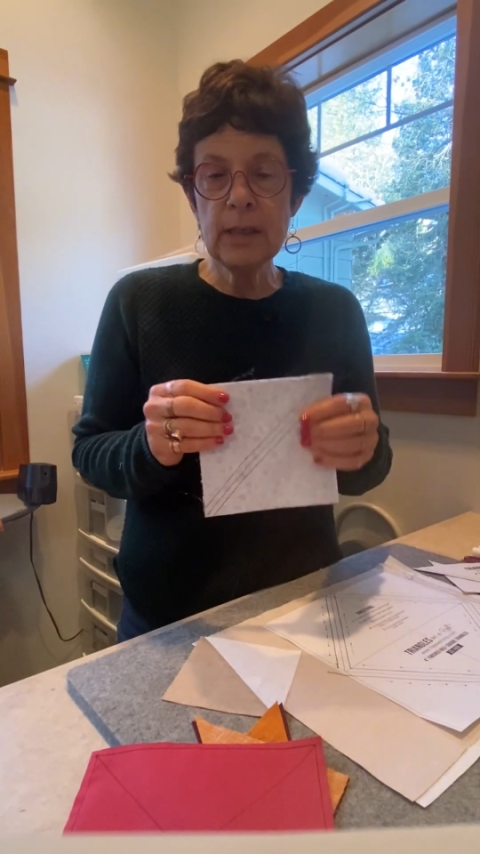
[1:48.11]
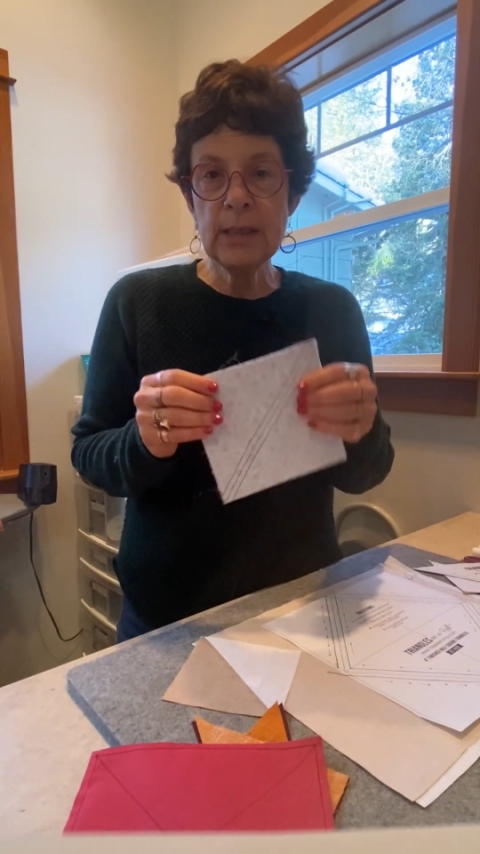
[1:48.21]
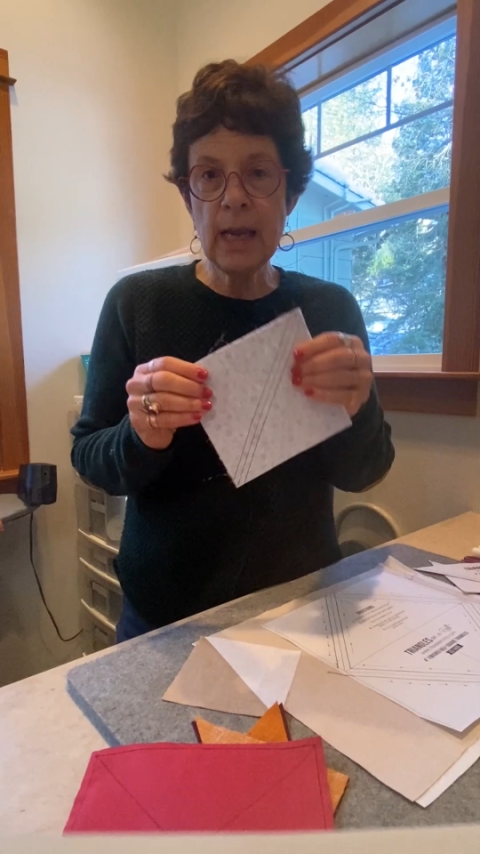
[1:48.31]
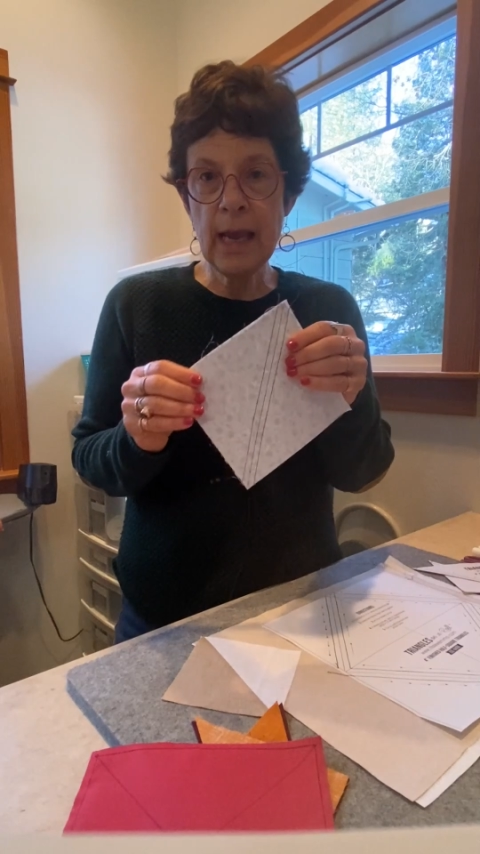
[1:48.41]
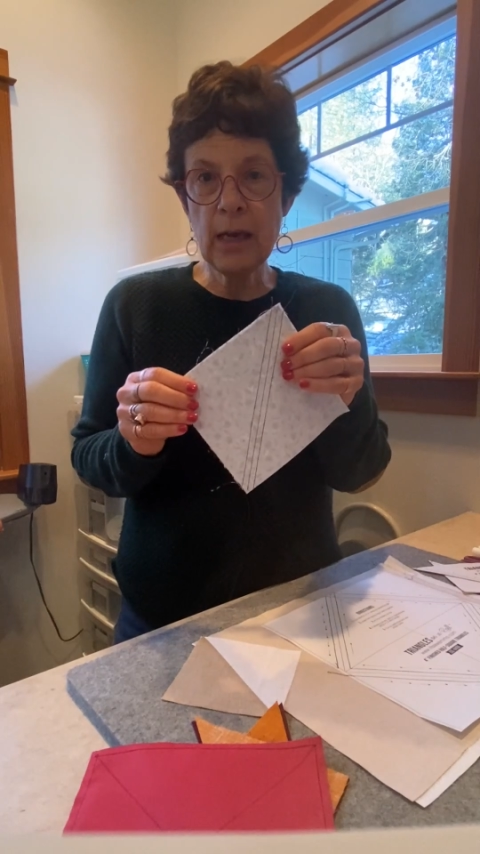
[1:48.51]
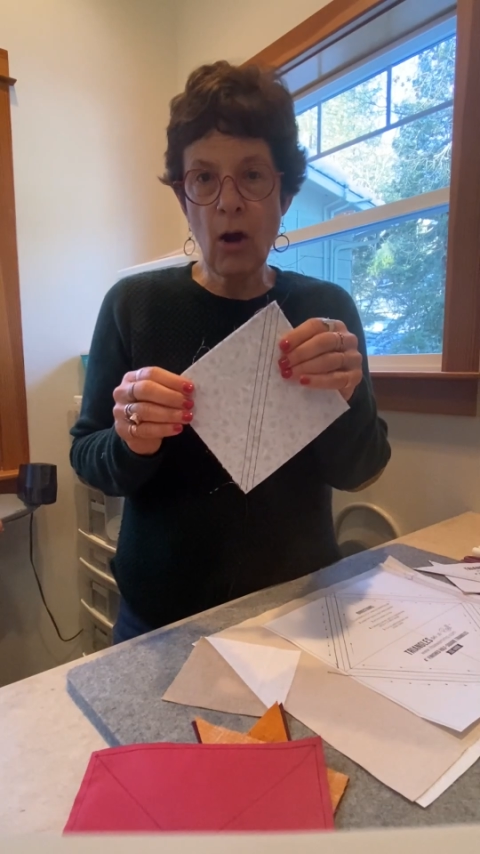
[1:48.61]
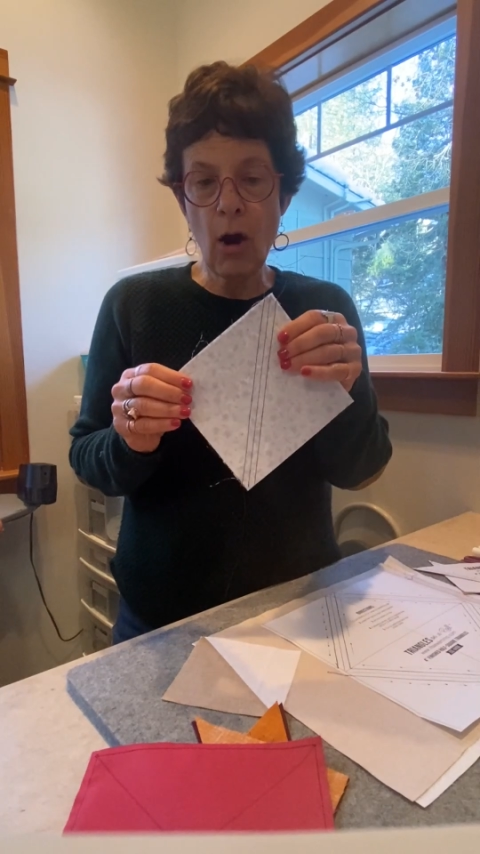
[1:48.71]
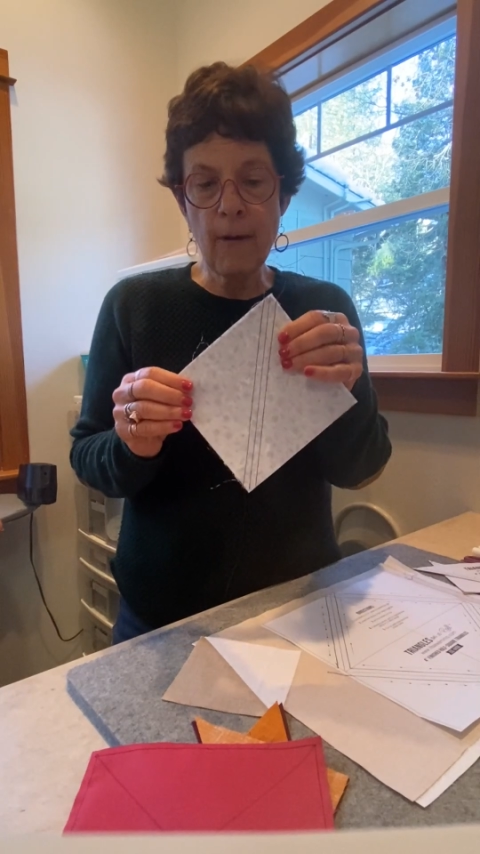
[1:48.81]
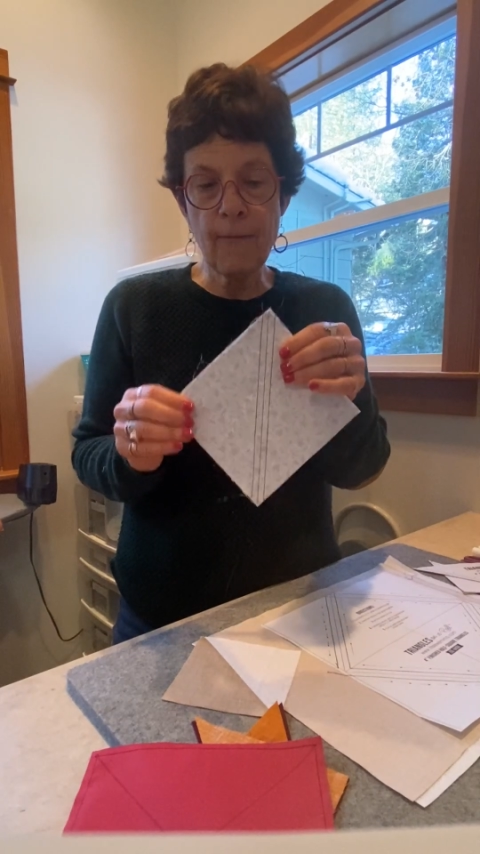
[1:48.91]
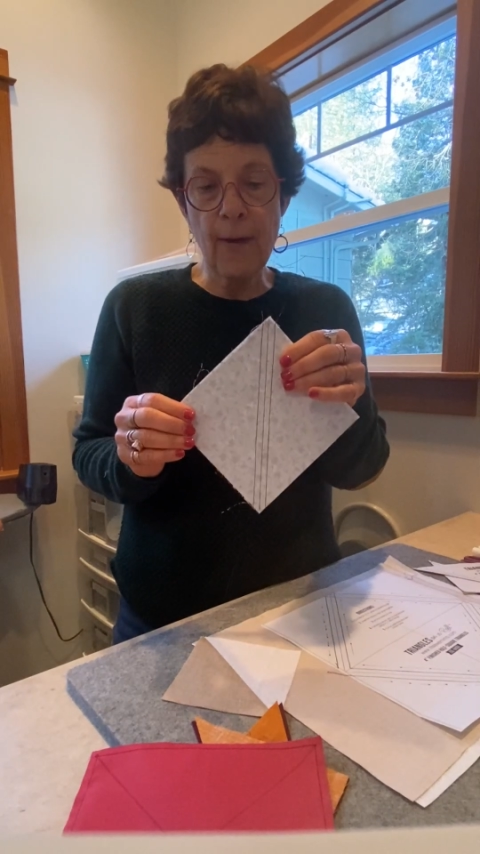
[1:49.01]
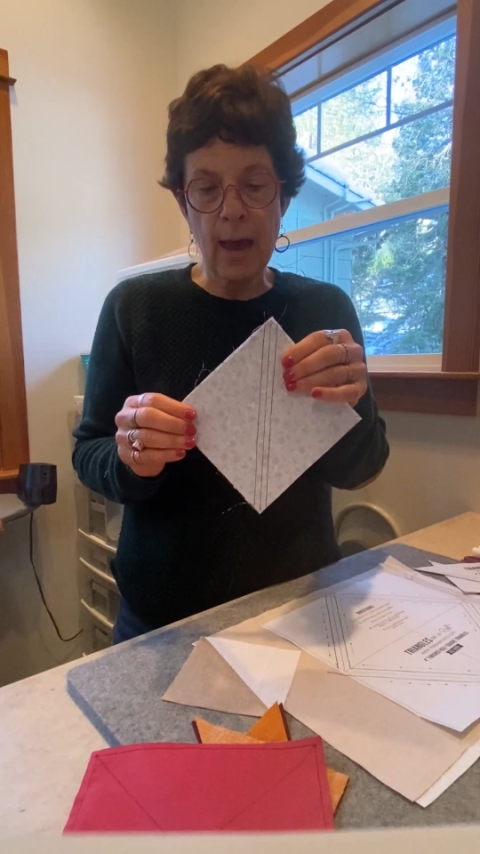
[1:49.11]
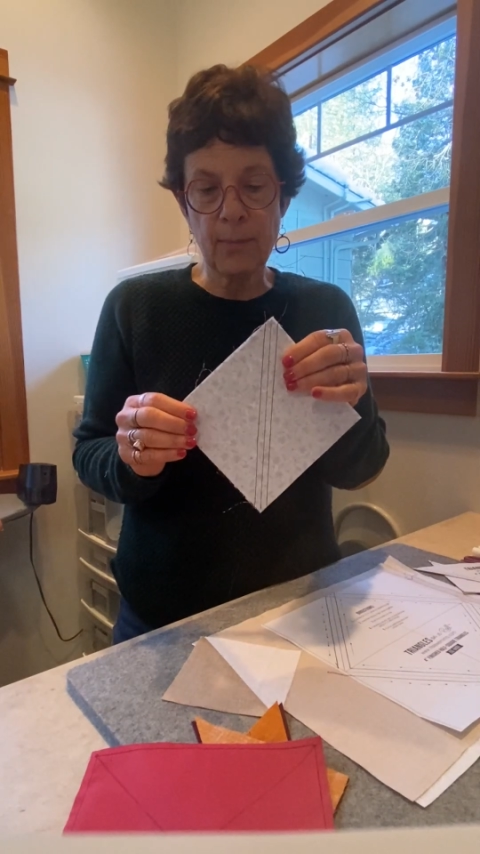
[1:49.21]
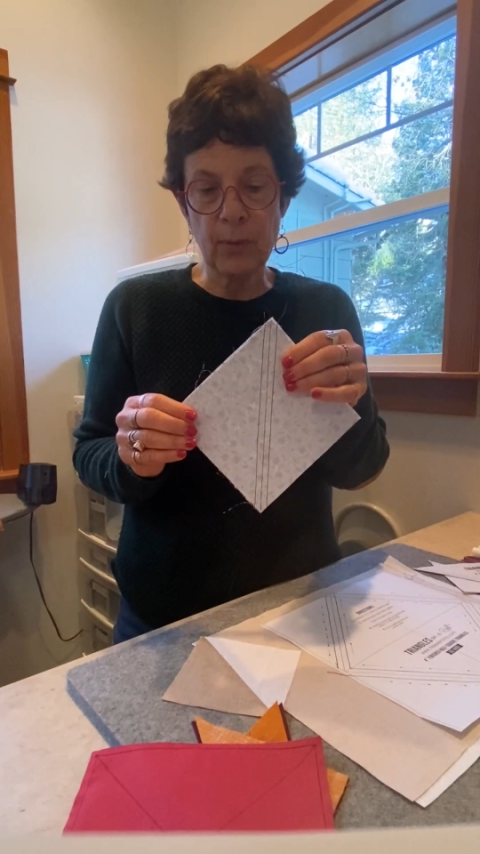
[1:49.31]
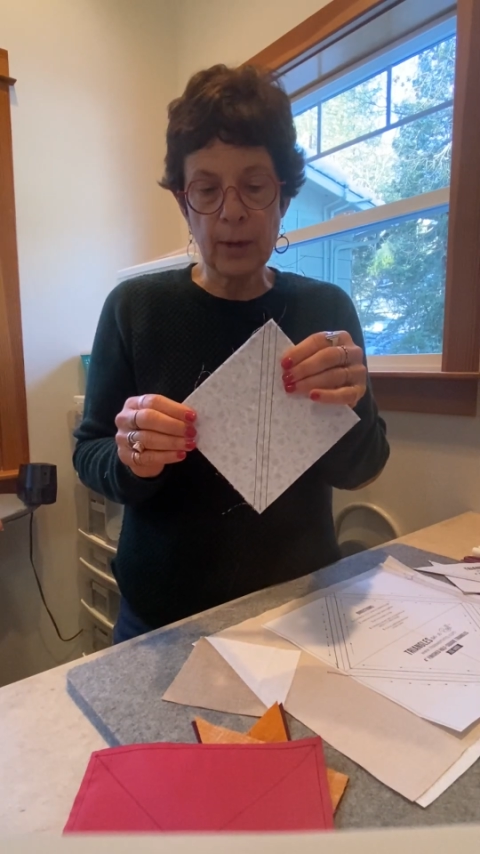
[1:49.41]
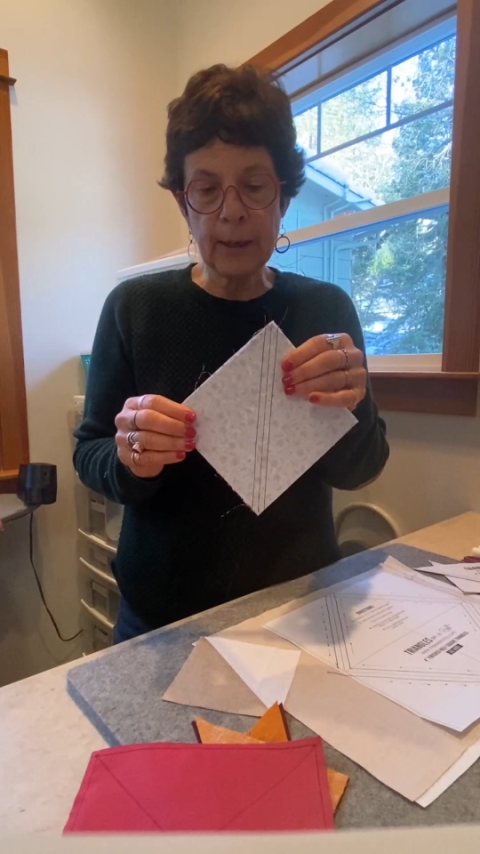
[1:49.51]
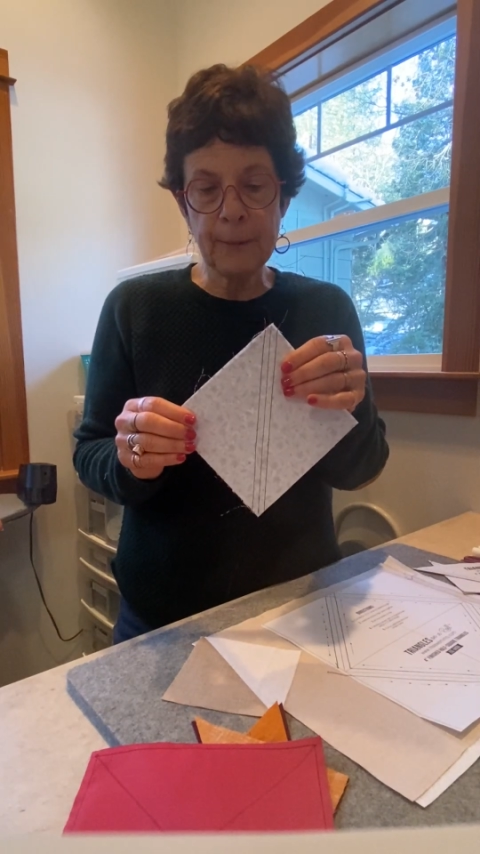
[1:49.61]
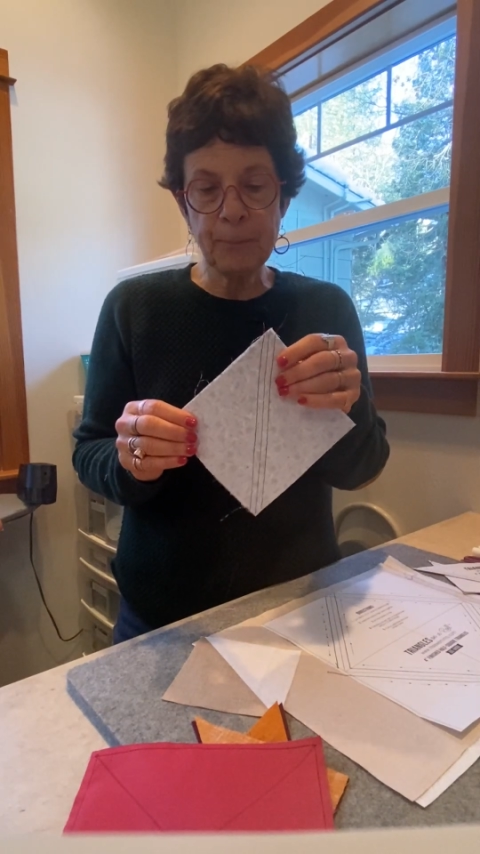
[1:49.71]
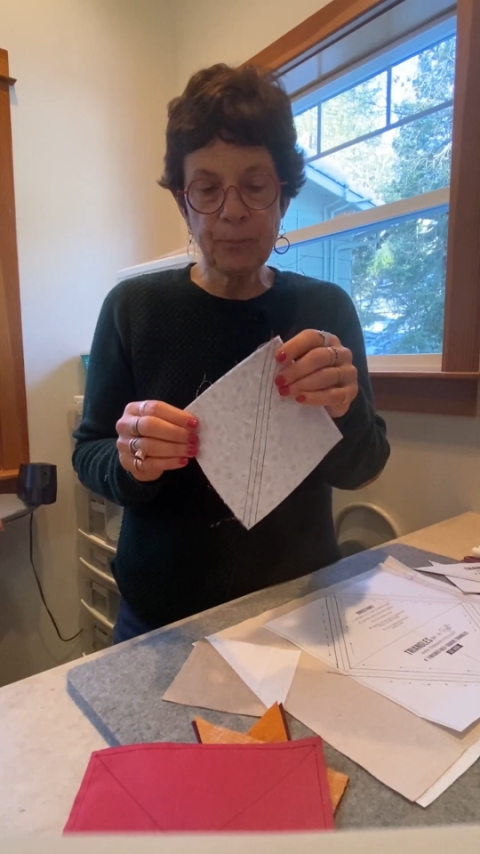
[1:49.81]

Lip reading: take our fabric